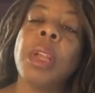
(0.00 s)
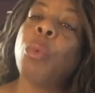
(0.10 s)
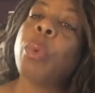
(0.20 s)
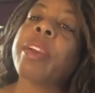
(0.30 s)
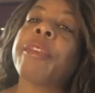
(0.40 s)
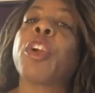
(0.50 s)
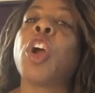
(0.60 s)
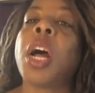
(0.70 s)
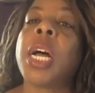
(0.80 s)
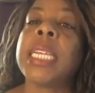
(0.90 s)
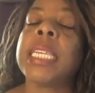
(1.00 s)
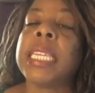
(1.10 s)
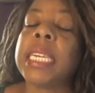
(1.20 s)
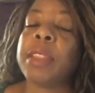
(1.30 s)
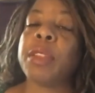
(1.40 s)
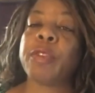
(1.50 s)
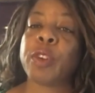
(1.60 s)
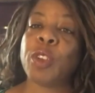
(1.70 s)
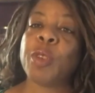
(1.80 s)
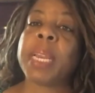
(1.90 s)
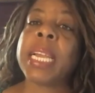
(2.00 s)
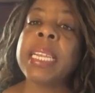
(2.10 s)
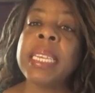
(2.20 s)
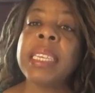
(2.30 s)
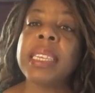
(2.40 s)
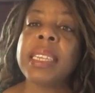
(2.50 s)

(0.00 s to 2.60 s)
whatever caused it in the first place.